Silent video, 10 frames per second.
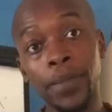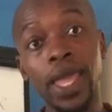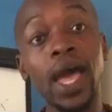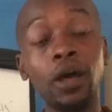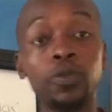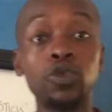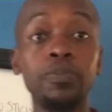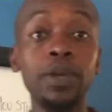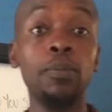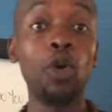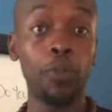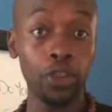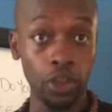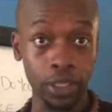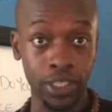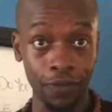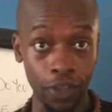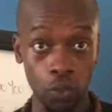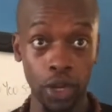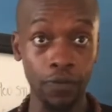it helps you be more productive
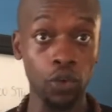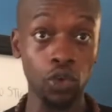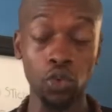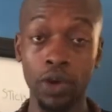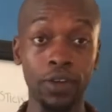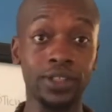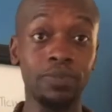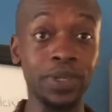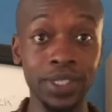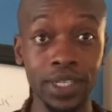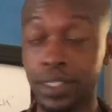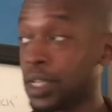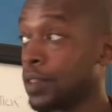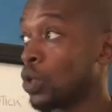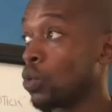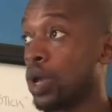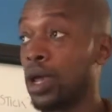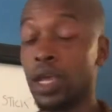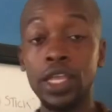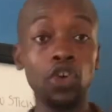in whatever you do, whether it's business,
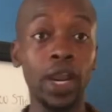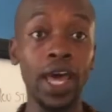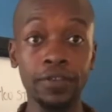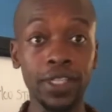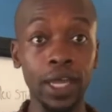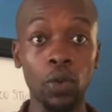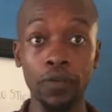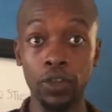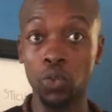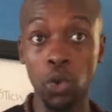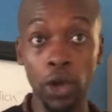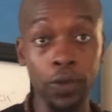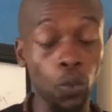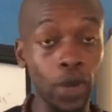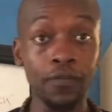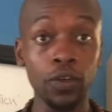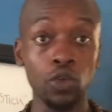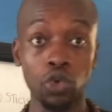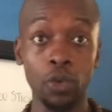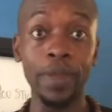in your lifestyle, whether it's work, whatever
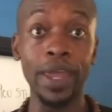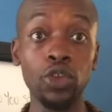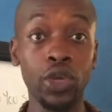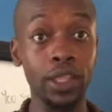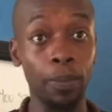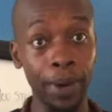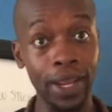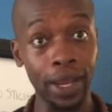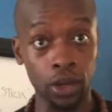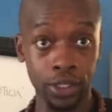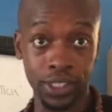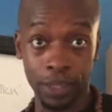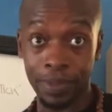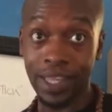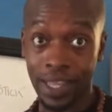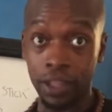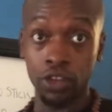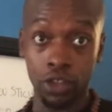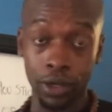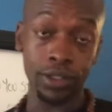you do. you can apply that concept
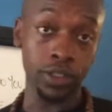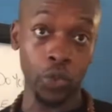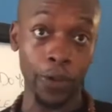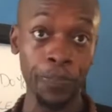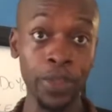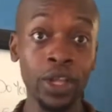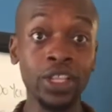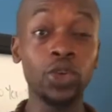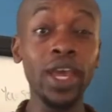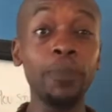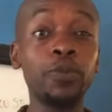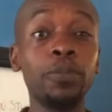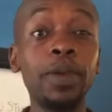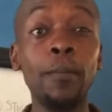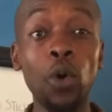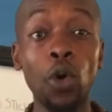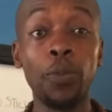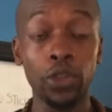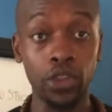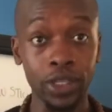in dance as well. So it helps you be more
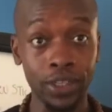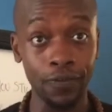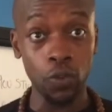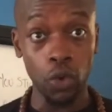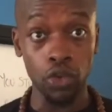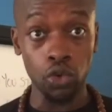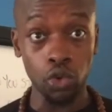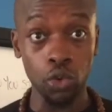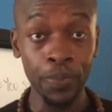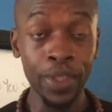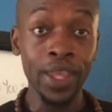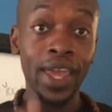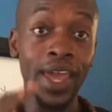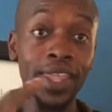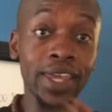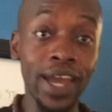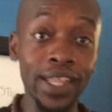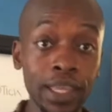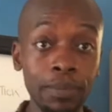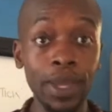productive in what you do. And the
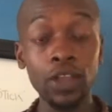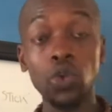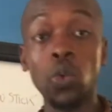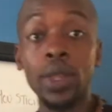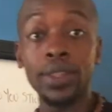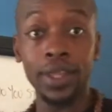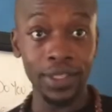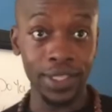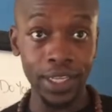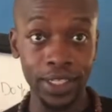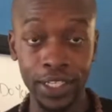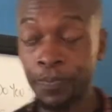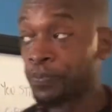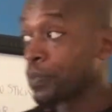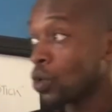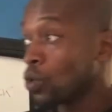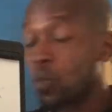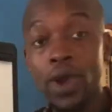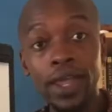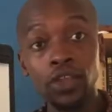idea behind the one thing is this.
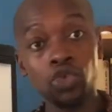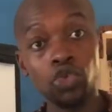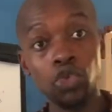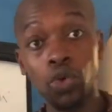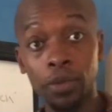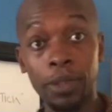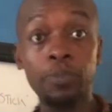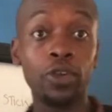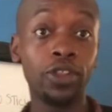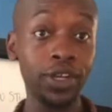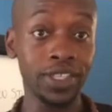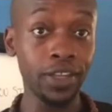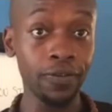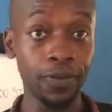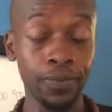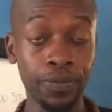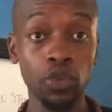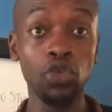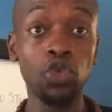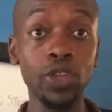When you want to be productive,
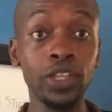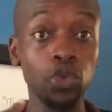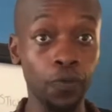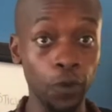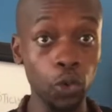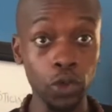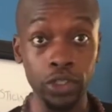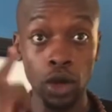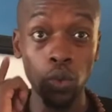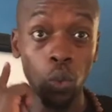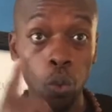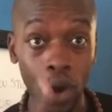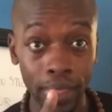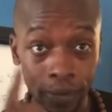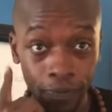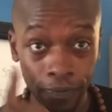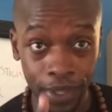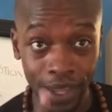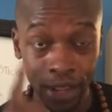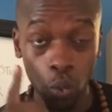you need to focus on one
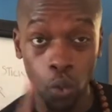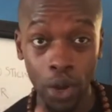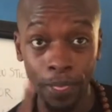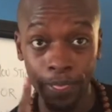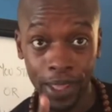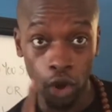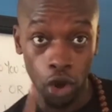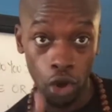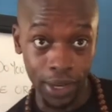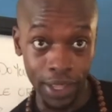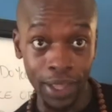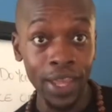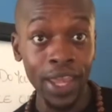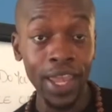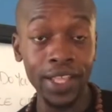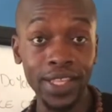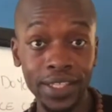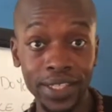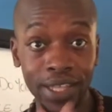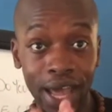thing and one thing only. And
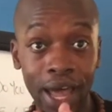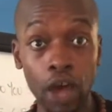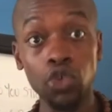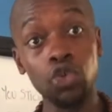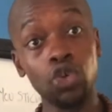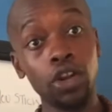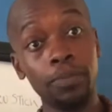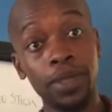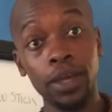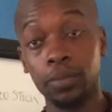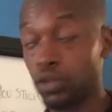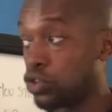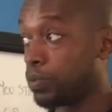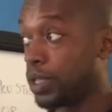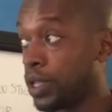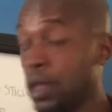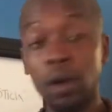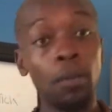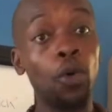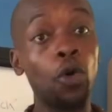this is how you're going to be able to be
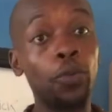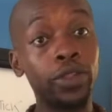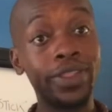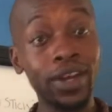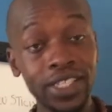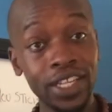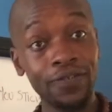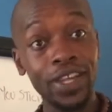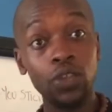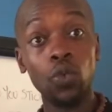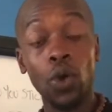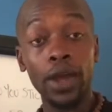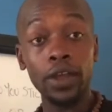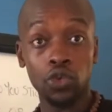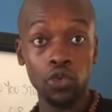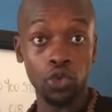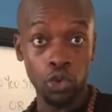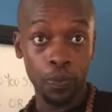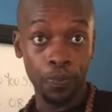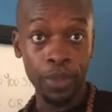more productive in what you
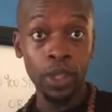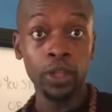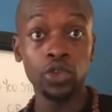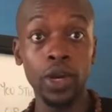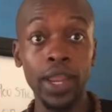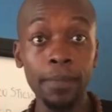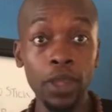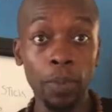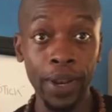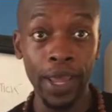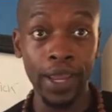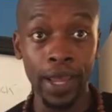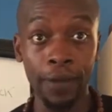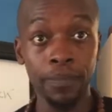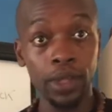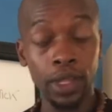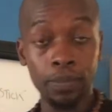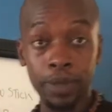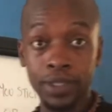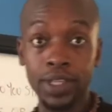do. So let me apply that in
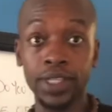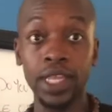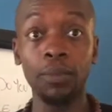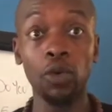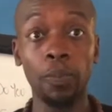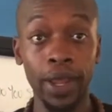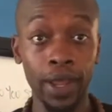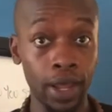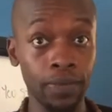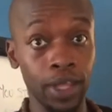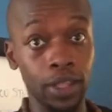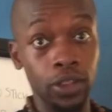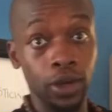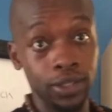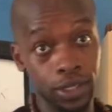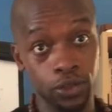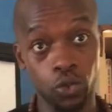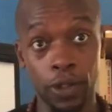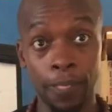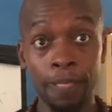business, and I'm going to apply that in dancing as
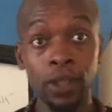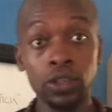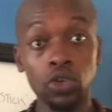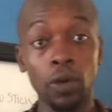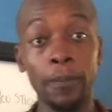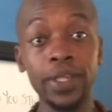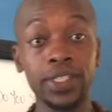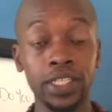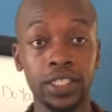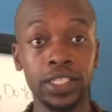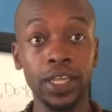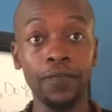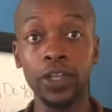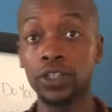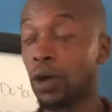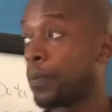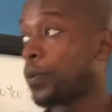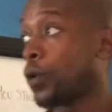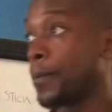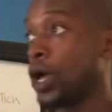well. So business, say for
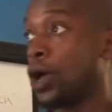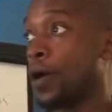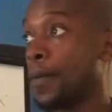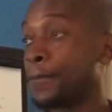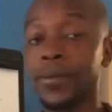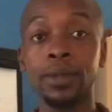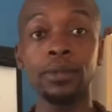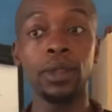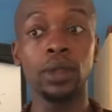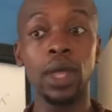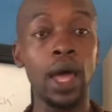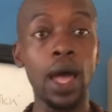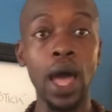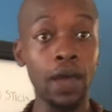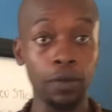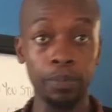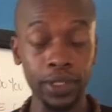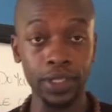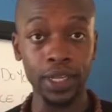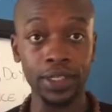example, I have a
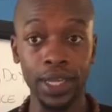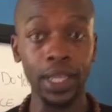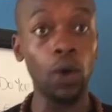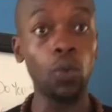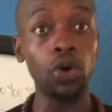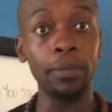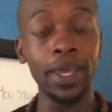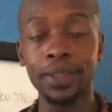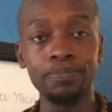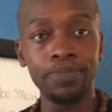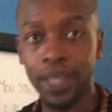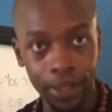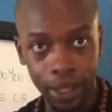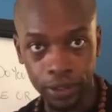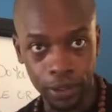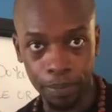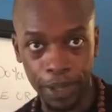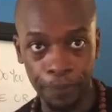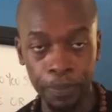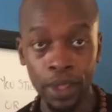business and I want to make
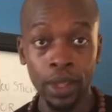£10,000.